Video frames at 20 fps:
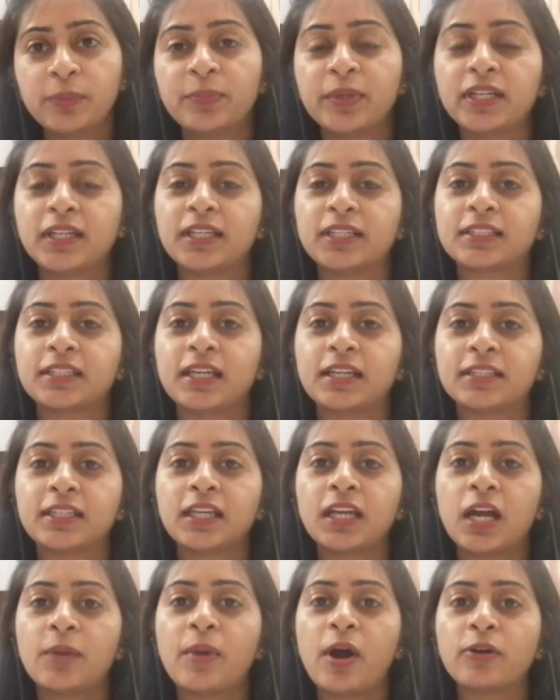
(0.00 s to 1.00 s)
be
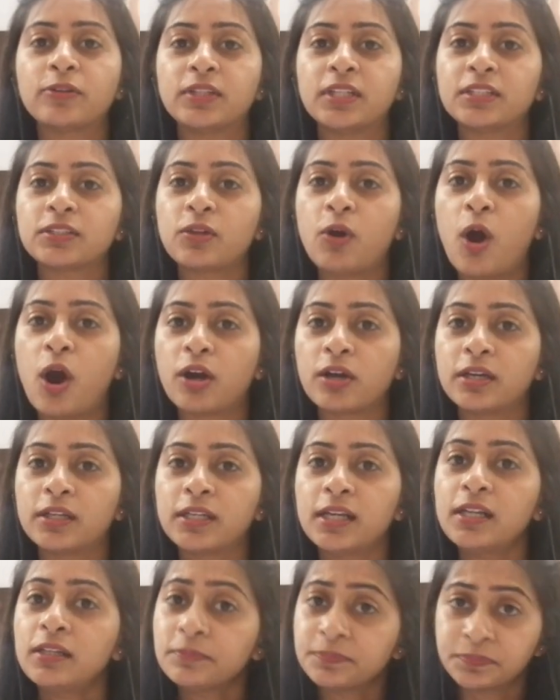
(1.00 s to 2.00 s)
discussing about this
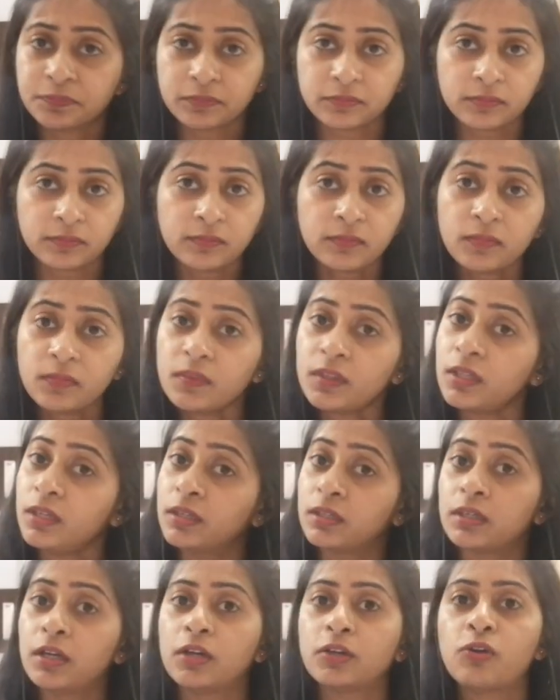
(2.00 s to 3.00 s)
organelle
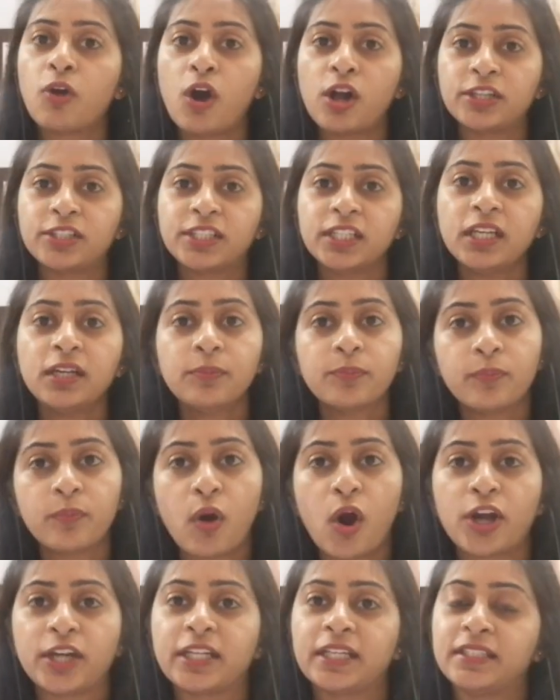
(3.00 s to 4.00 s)
Golgi
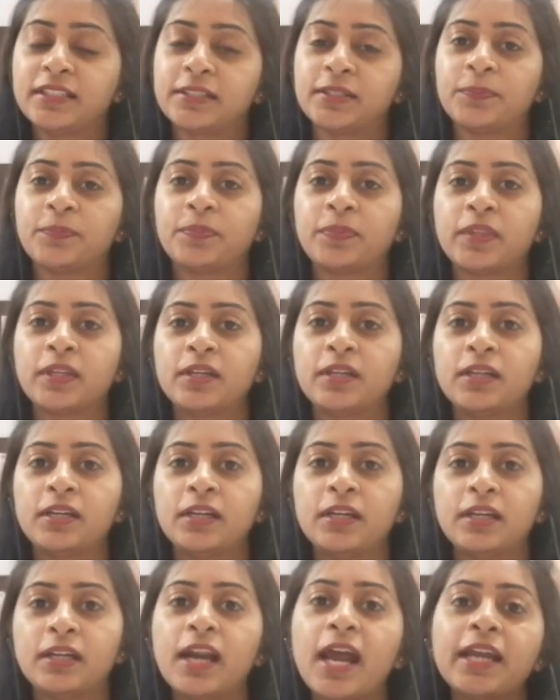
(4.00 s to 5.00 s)
bodies.
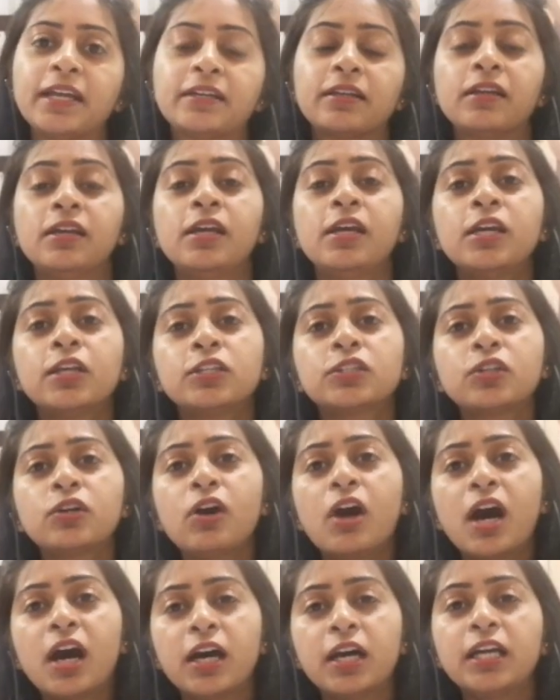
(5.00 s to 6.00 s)
Right. So
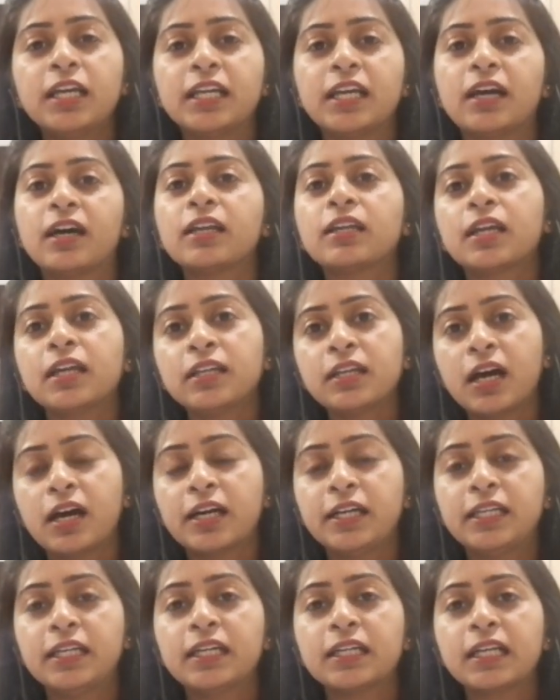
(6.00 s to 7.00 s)
in
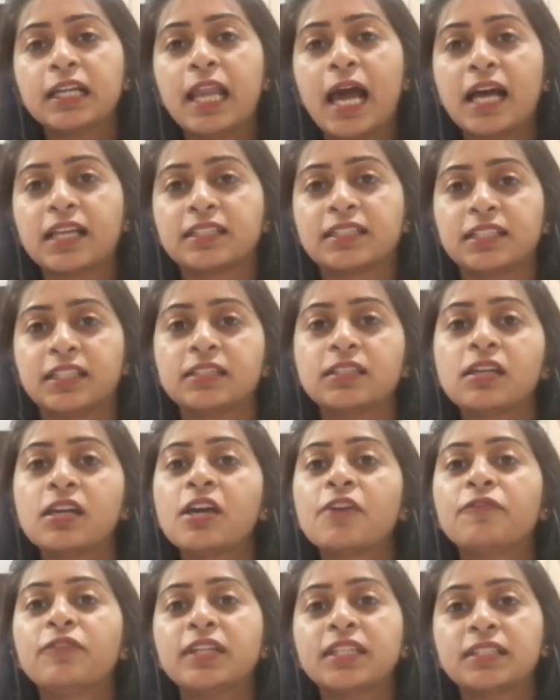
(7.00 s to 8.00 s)
earlier classes,
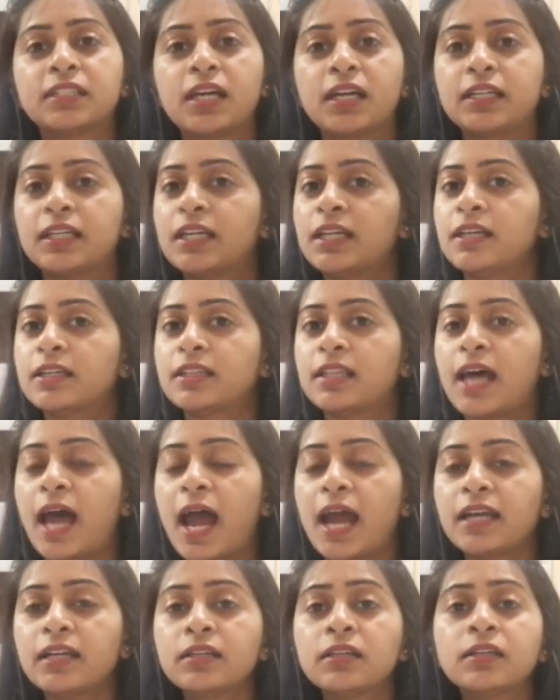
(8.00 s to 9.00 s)
we studied that